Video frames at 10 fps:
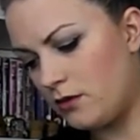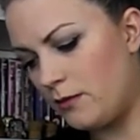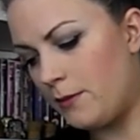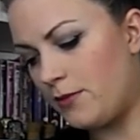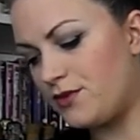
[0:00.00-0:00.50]

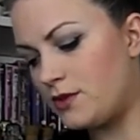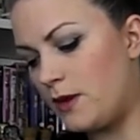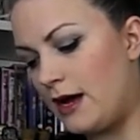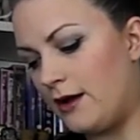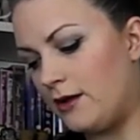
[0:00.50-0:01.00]
Remember
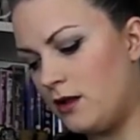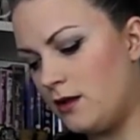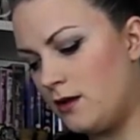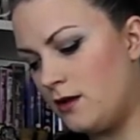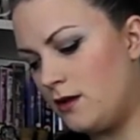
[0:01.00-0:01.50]
as well
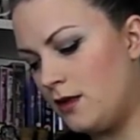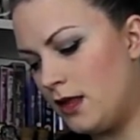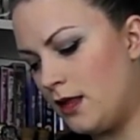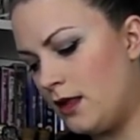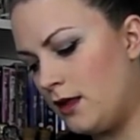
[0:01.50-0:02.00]

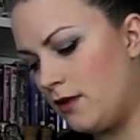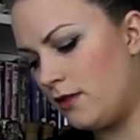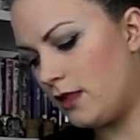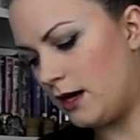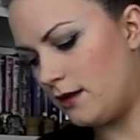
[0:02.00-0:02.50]

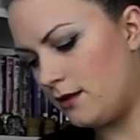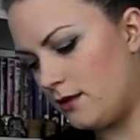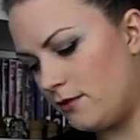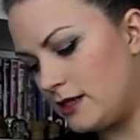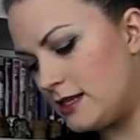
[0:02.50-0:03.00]
that
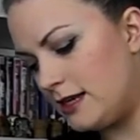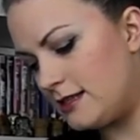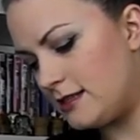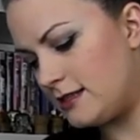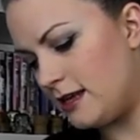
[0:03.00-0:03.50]
the resin
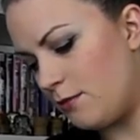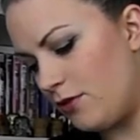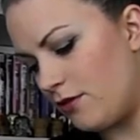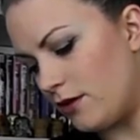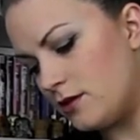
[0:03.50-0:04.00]
needs to seep
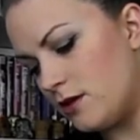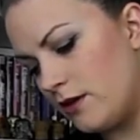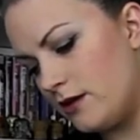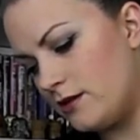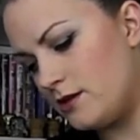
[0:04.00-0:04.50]
through,
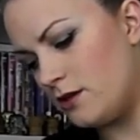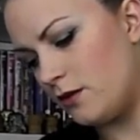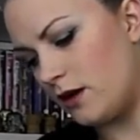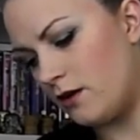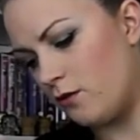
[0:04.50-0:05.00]
so I always
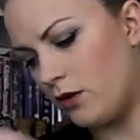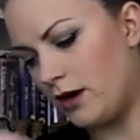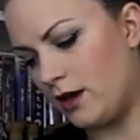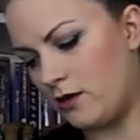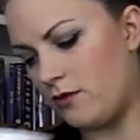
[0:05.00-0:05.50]
do kind of
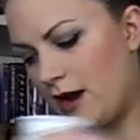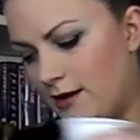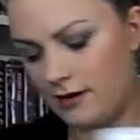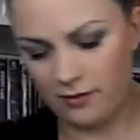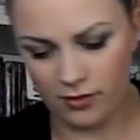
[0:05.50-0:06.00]
one go
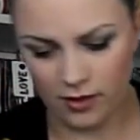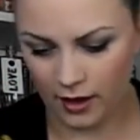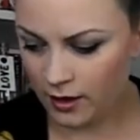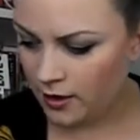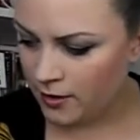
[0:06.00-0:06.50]
round
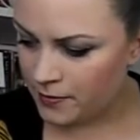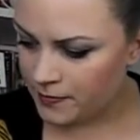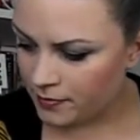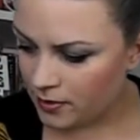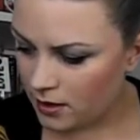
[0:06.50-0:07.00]
everything
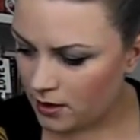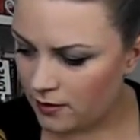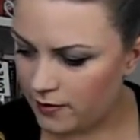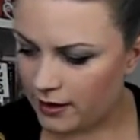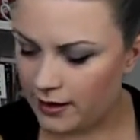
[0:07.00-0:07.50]

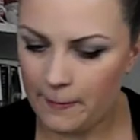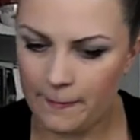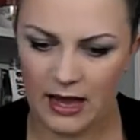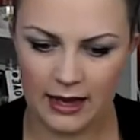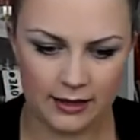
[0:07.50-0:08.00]
and then
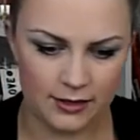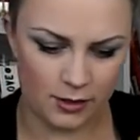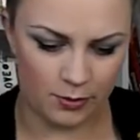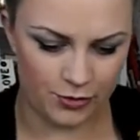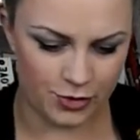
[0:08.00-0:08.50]
come back and
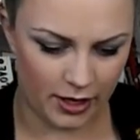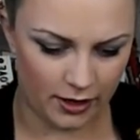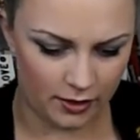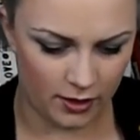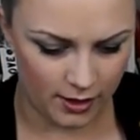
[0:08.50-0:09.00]
double
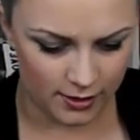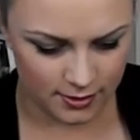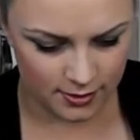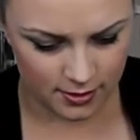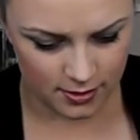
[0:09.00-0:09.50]
check that
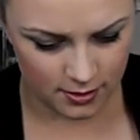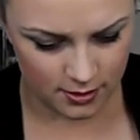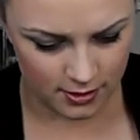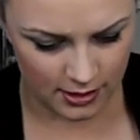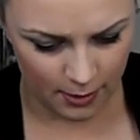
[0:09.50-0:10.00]
it's
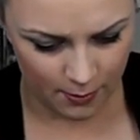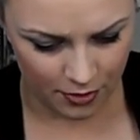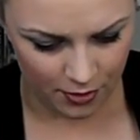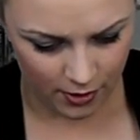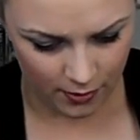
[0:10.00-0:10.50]
the
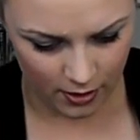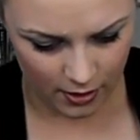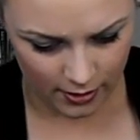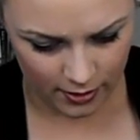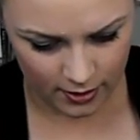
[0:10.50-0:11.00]
depth that I would
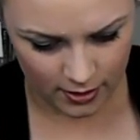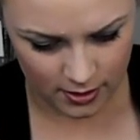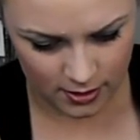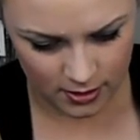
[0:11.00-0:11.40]
like.